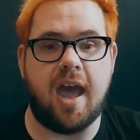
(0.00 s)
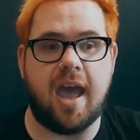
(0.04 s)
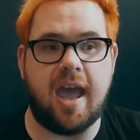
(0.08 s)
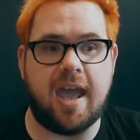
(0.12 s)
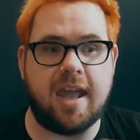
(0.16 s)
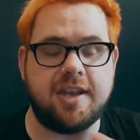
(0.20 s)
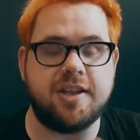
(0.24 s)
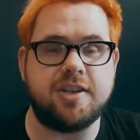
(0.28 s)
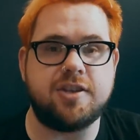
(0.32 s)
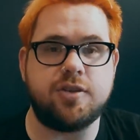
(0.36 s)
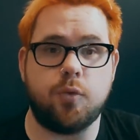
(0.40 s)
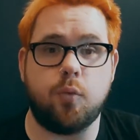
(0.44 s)

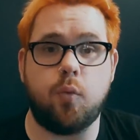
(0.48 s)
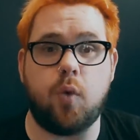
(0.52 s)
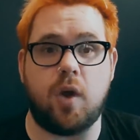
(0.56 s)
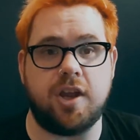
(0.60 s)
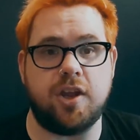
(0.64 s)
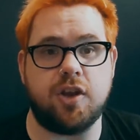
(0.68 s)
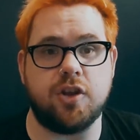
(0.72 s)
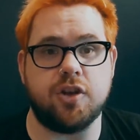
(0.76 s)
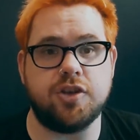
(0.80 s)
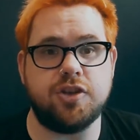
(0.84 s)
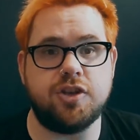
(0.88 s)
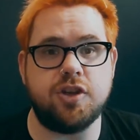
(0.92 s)
into what
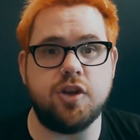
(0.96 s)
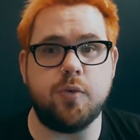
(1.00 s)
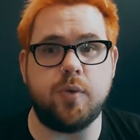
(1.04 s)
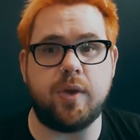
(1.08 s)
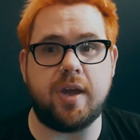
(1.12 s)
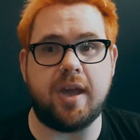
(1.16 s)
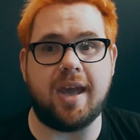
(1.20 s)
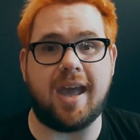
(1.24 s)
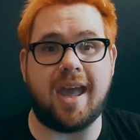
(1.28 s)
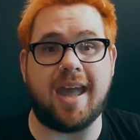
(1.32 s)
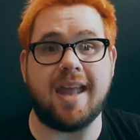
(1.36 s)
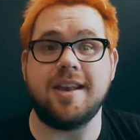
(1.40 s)
you're
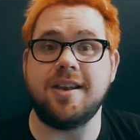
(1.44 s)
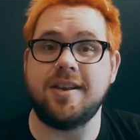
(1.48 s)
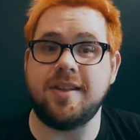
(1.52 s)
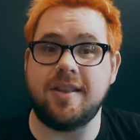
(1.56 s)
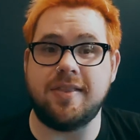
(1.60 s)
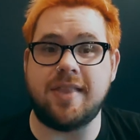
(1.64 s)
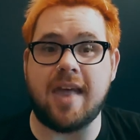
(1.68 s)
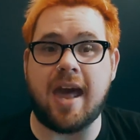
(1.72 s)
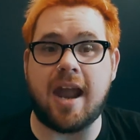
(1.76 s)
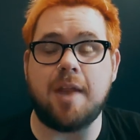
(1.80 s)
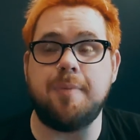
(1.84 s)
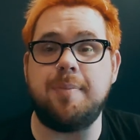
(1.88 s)
doing, and
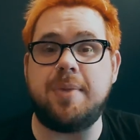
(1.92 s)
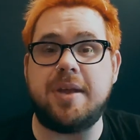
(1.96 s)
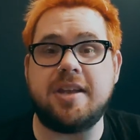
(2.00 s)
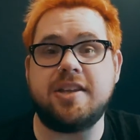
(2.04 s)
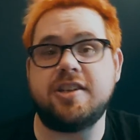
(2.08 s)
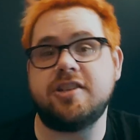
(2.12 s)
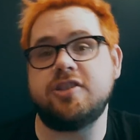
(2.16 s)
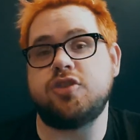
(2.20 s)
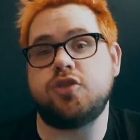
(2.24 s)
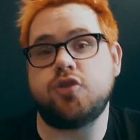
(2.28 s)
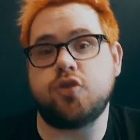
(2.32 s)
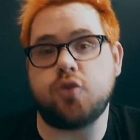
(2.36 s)
that'll be a
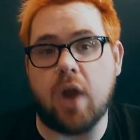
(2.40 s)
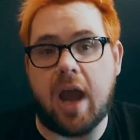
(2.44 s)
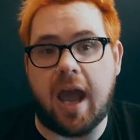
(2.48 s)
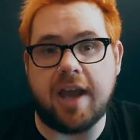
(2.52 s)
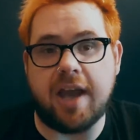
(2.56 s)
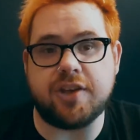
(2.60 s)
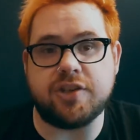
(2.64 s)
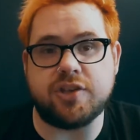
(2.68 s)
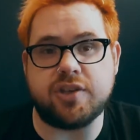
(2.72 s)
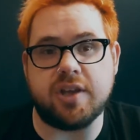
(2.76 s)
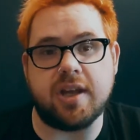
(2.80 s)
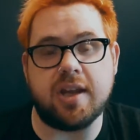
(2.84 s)

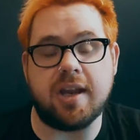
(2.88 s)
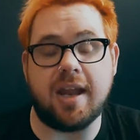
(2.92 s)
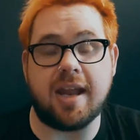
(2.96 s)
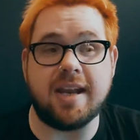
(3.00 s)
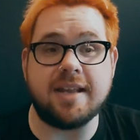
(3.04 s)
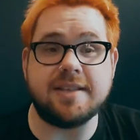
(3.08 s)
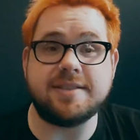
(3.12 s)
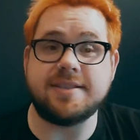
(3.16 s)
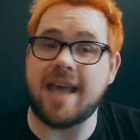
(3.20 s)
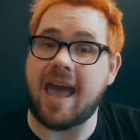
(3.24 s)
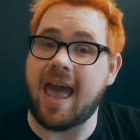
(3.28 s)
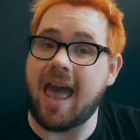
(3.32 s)
distraction, and
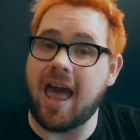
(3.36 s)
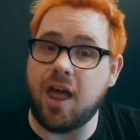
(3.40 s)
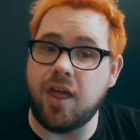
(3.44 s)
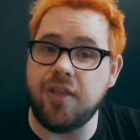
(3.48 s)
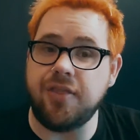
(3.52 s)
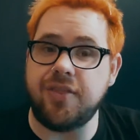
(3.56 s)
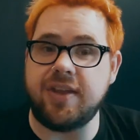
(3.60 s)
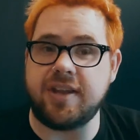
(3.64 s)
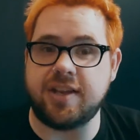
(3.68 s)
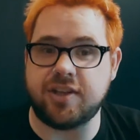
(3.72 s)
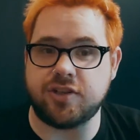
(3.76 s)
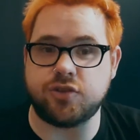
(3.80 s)
it's a
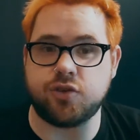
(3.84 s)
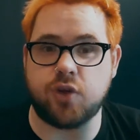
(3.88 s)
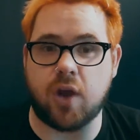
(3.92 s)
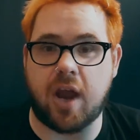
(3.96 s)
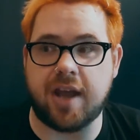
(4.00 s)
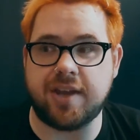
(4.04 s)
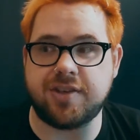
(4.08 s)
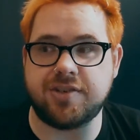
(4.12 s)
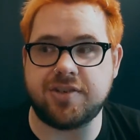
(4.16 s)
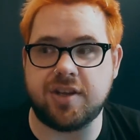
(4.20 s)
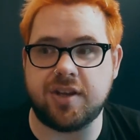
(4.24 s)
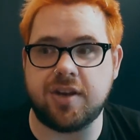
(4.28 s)
healthy
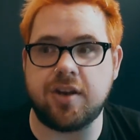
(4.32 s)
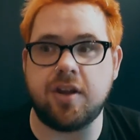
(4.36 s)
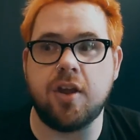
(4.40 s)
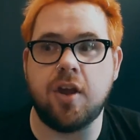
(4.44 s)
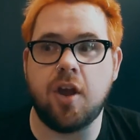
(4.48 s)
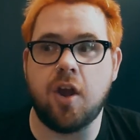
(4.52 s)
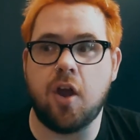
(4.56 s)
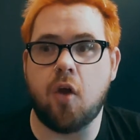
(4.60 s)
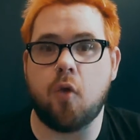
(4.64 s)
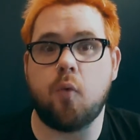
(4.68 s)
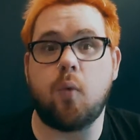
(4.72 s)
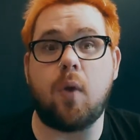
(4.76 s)
distraction
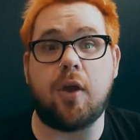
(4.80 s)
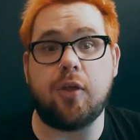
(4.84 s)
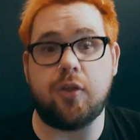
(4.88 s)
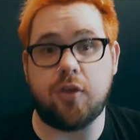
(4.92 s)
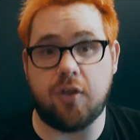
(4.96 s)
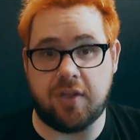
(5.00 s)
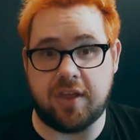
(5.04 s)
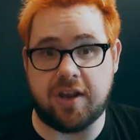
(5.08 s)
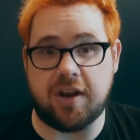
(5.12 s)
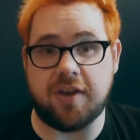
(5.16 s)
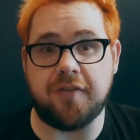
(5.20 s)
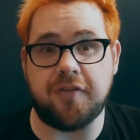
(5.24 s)

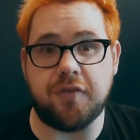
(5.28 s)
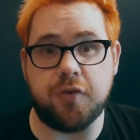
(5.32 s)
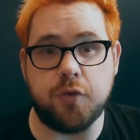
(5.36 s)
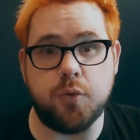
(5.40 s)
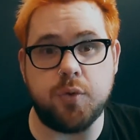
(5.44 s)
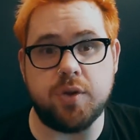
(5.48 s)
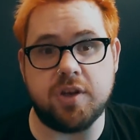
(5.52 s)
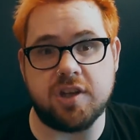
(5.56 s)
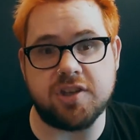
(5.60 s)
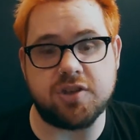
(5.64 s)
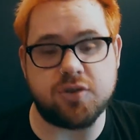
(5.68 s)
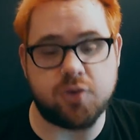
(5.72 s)
rather than a
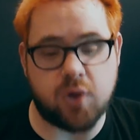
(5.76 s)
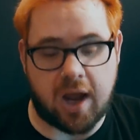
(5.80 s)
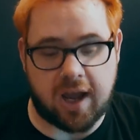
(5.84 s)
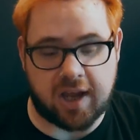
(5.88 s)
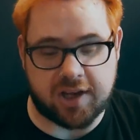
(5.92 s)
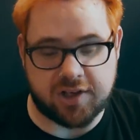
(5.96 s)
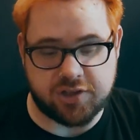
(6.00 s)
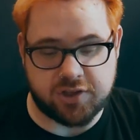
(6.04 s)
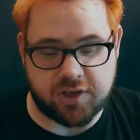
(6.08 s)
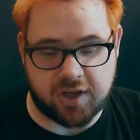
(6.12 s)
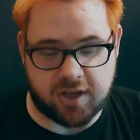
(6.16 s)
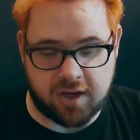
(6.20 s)
food
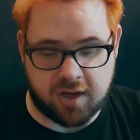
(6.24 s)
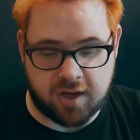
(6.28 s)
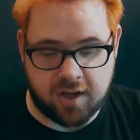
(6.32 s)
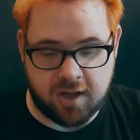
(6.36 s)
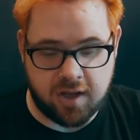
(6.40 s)
distraction.